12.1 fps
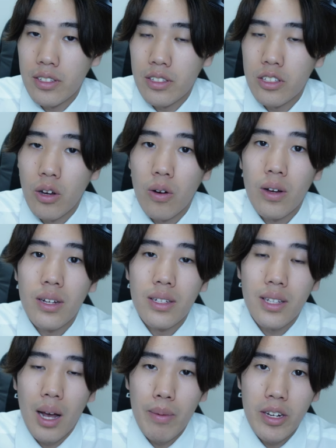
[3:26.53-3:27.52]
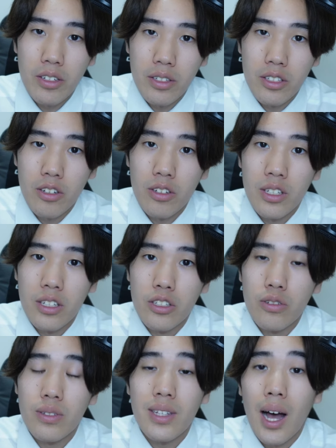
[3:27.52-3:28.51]
So taberu turns
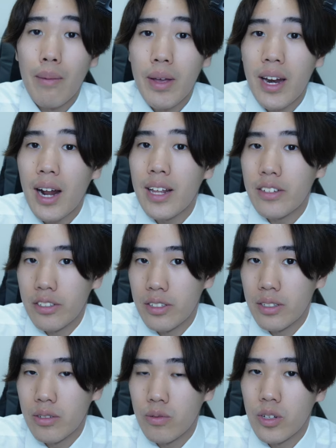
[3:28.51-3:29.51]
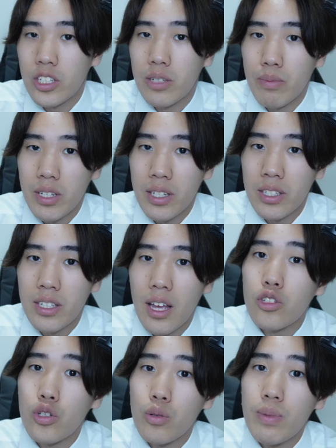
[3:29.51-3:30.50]
into taberareru, which means
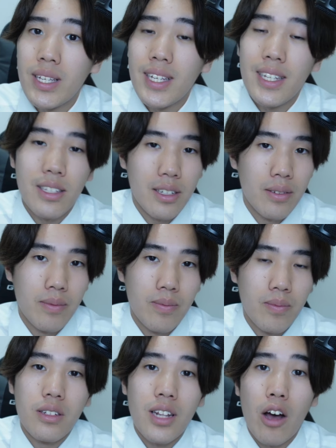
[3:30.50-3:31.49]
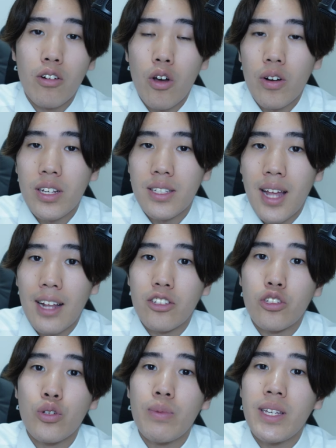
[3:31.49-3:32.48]
to be eaten. Now notice
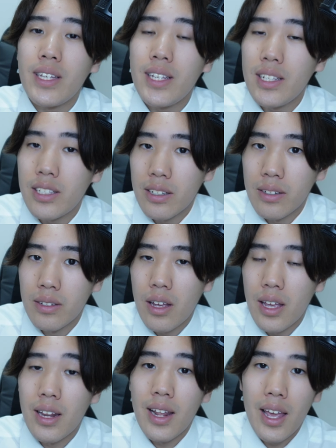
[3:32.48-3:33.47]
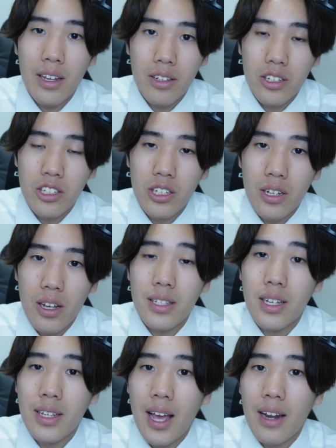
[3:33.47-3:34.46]
that to be eaten in English
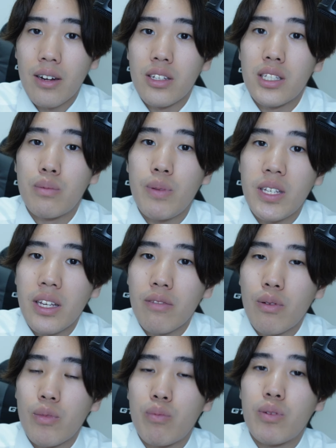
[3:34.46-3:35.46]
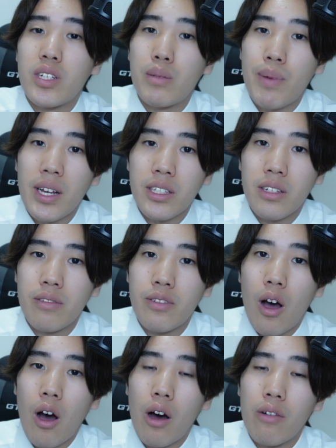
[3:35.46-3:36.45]
is again speaking from the perspective
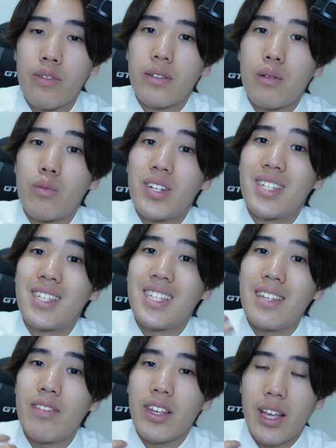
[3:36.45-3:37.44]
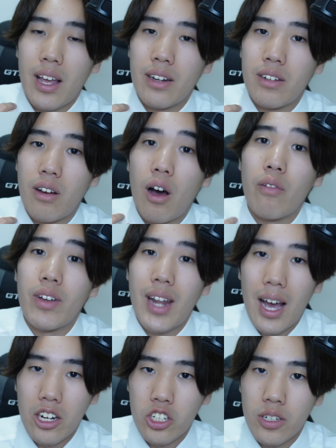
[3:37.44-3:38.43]
of the receiving end of an
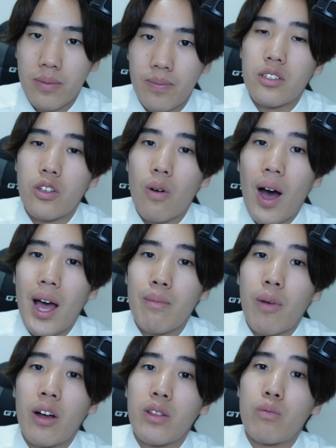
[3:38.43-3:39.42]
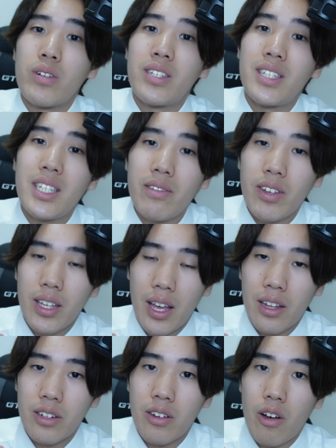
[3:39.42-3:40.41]
action. So I'm on the receiving
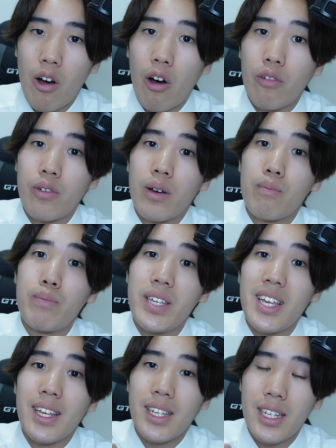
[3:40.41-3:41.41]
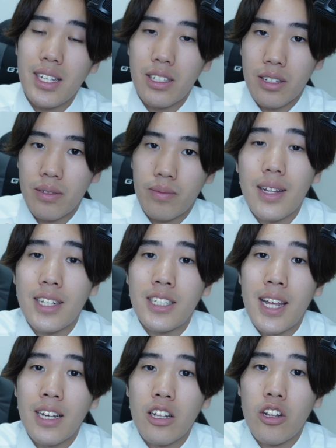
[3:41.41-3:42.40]
end of being eaten. Let's
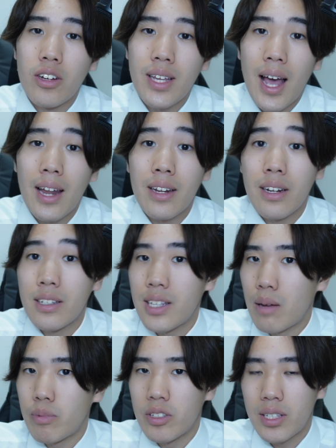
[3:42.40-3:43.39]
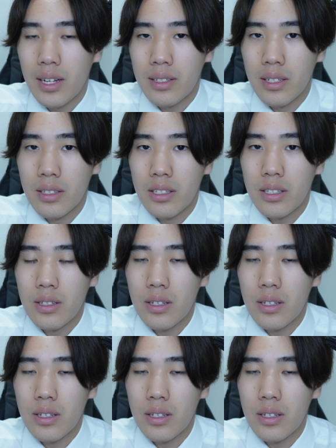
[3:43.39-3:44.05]
take a look at an example sentence.